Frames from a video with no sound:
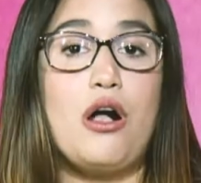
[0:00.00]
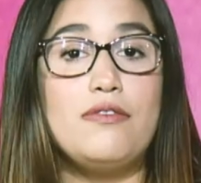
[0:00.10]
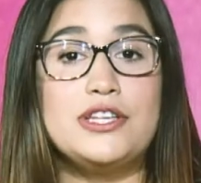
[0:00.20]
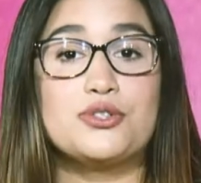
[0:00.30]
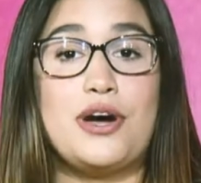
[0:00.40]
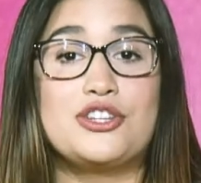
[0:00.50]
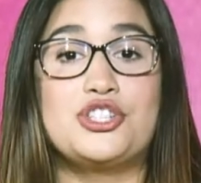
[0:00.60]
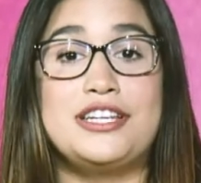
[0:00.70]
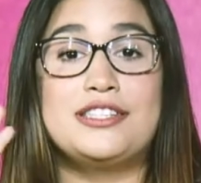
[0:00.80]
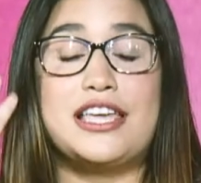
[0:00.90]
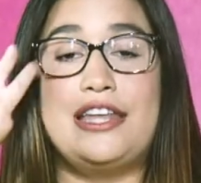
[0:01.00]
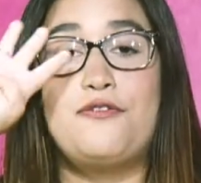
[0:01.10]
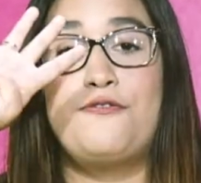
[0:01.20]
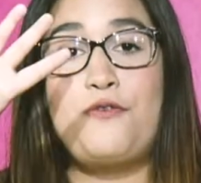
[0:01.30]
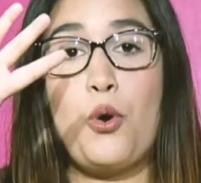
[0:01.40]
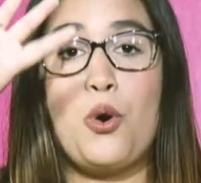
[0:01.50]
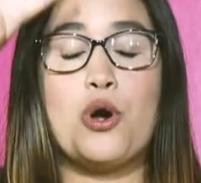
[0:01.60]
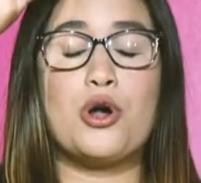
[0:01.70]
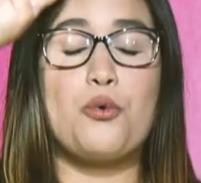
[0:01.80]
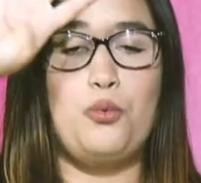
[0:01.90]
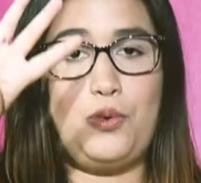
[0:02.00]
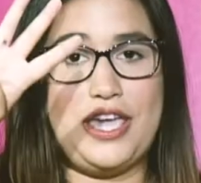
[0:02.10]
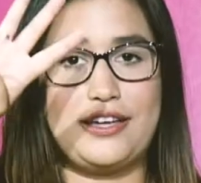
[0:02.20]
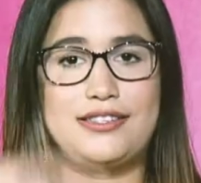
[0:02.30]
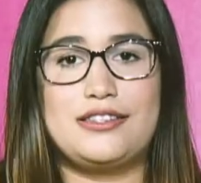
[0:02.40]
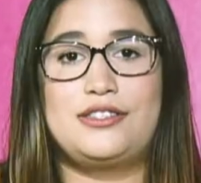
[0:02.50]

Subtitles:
all these questions in 4 weeks.